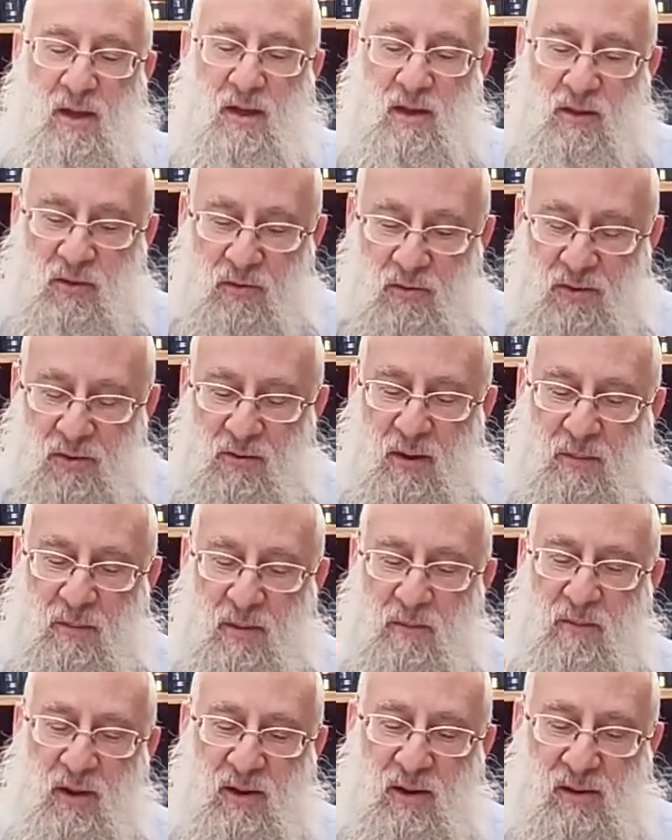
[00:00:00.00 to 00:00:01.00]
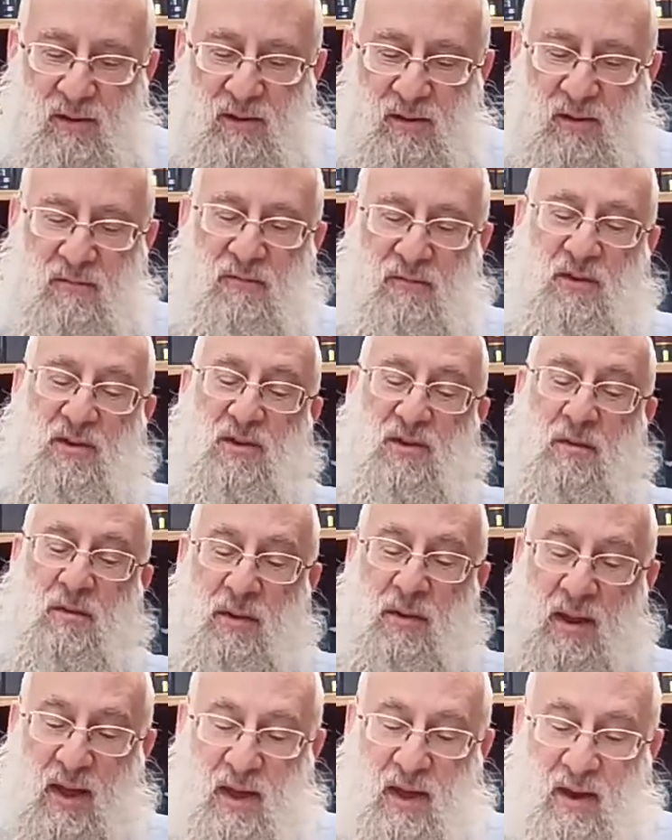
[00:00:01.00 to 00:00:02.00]
Look what the Rambam writes. Lefisha
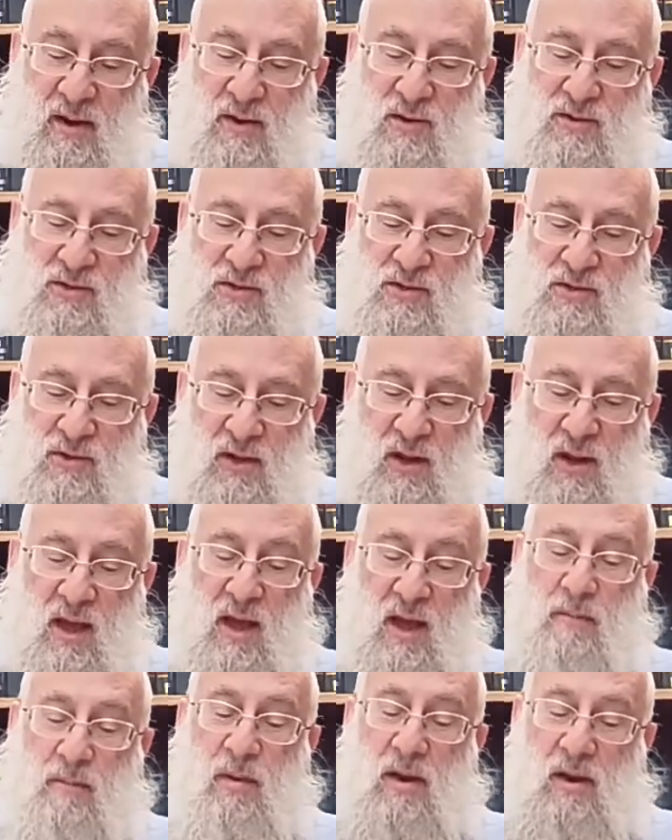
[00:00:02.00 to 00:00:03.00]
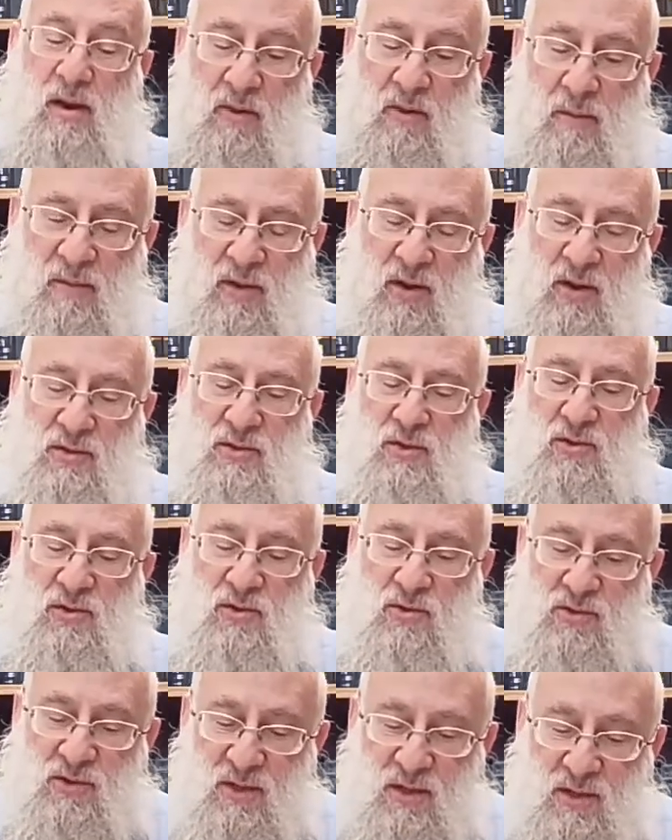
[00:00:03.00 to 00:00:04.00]
b'nei Eretz Yisrael hem hanikre, because the
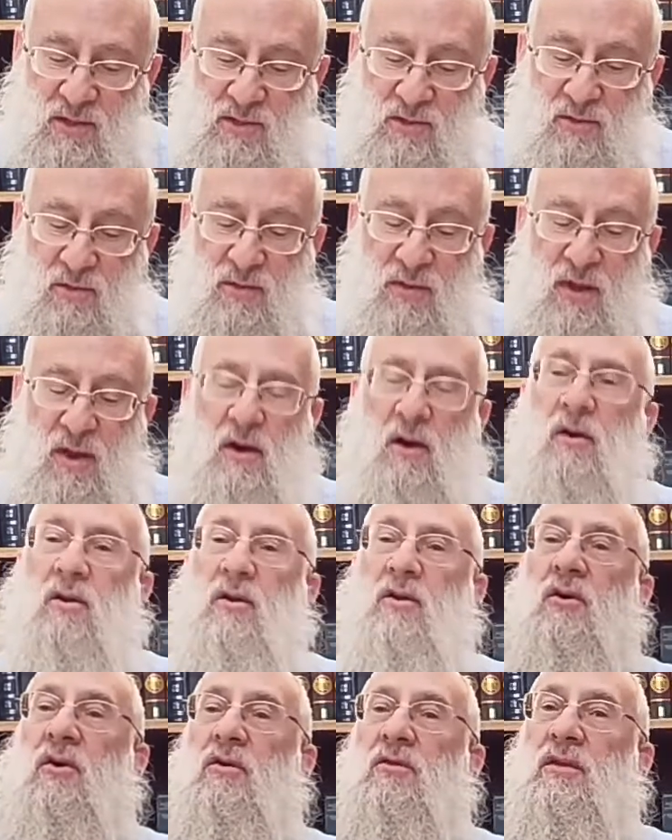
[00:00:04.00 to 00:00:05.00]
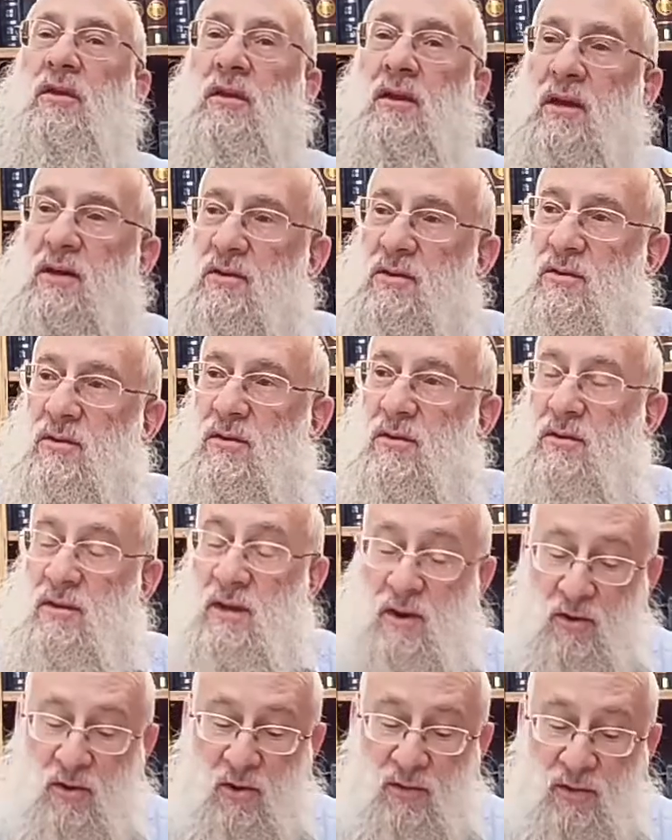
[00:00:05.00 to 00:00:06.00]
Jews in Israel, they are called the nation.
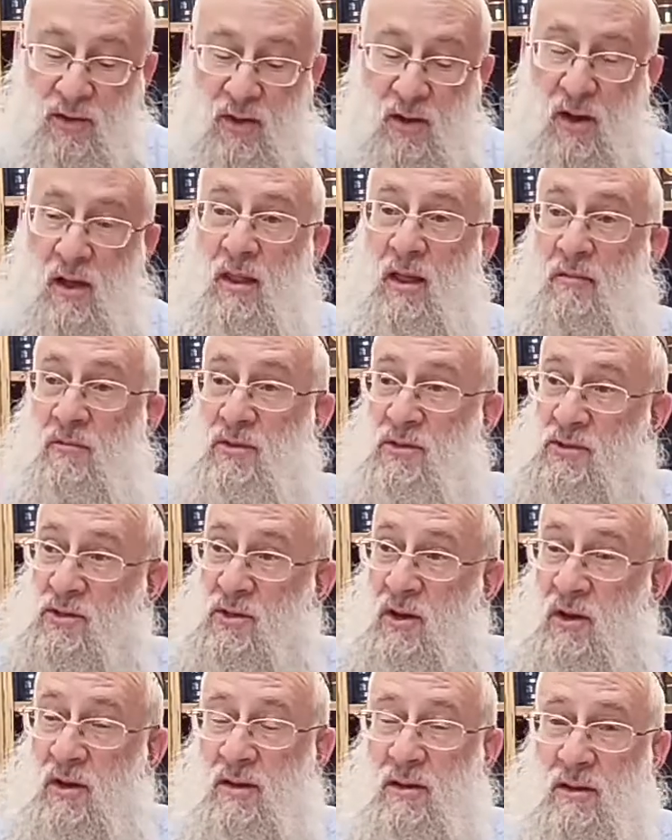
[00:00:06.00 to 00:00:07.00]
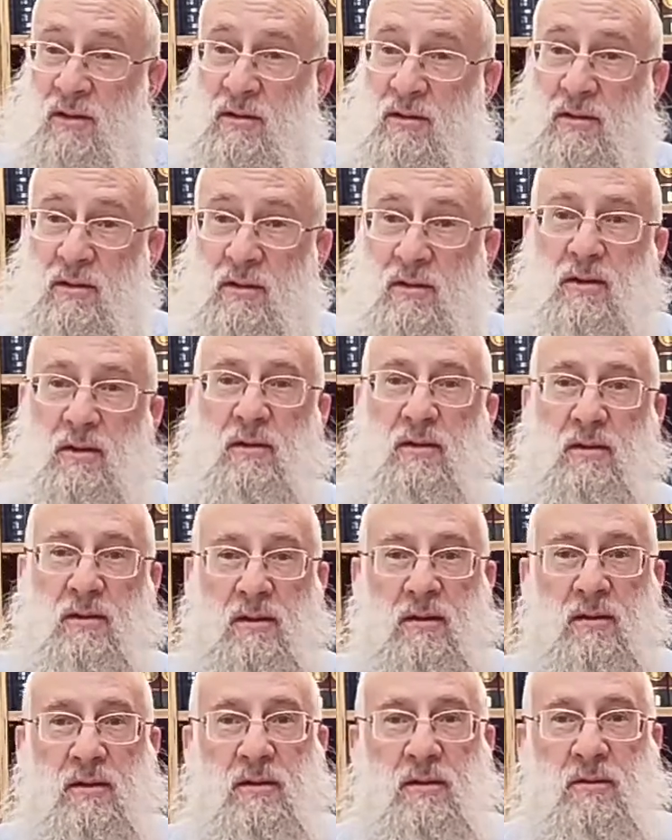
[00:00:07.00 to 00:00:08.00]
They are called the Kahal, that we saw in,
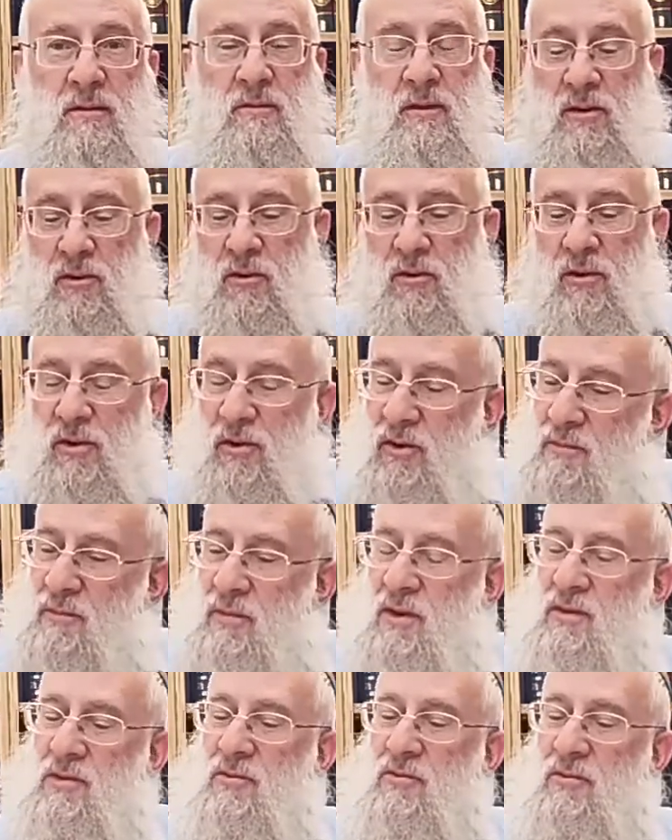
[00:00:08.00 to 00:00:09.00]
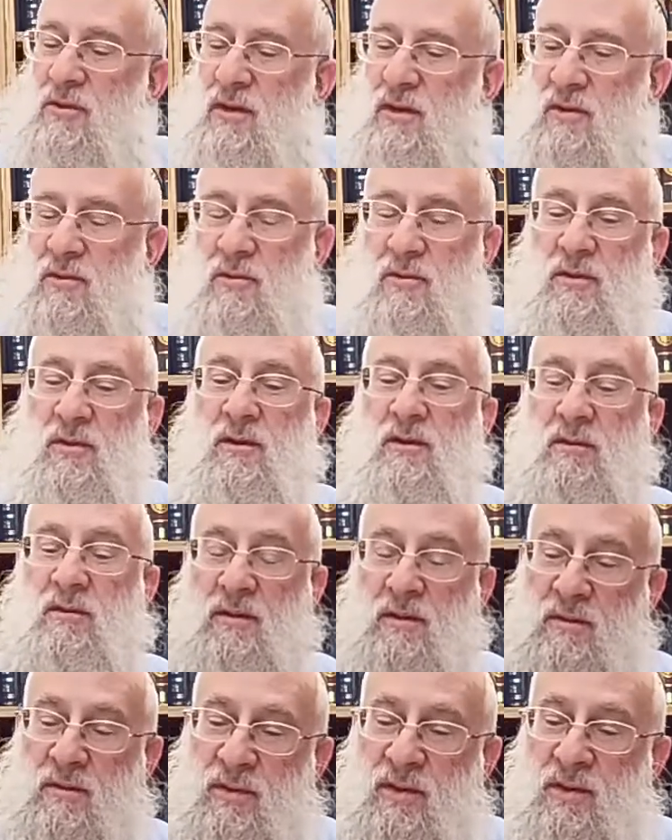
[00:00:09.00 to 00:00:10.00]
right, Horayot page 3, or
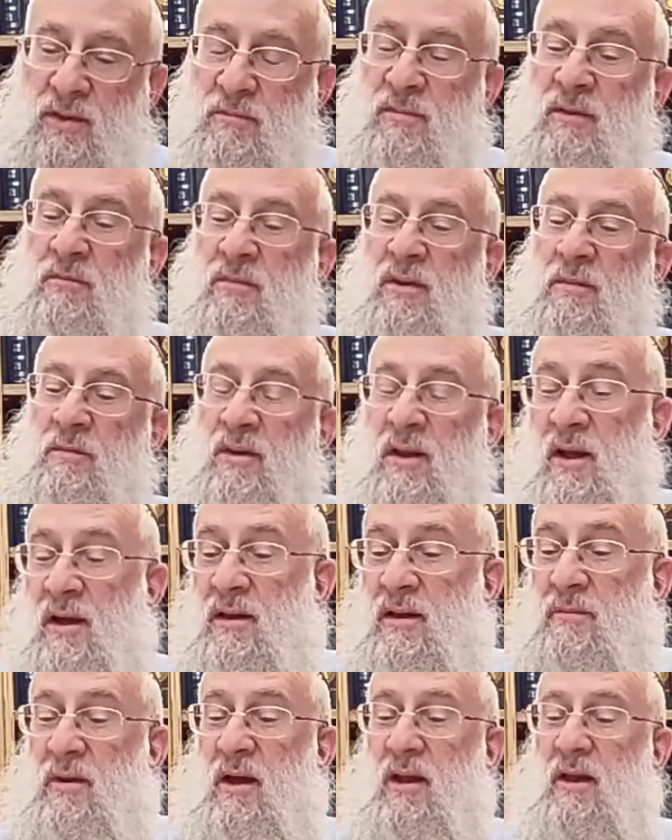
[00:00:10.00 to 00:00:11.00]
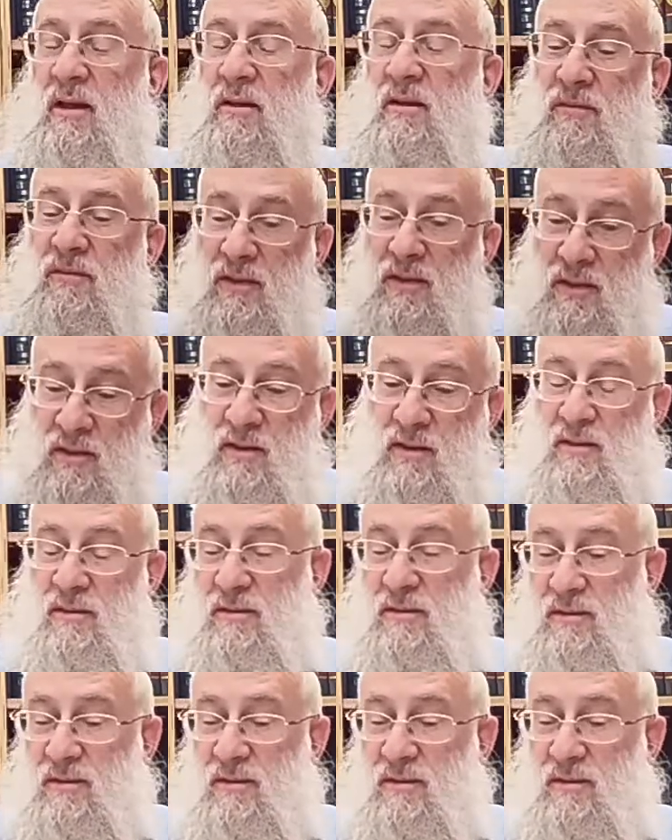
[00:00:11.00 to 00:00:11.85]
the Malachim Aleph, that the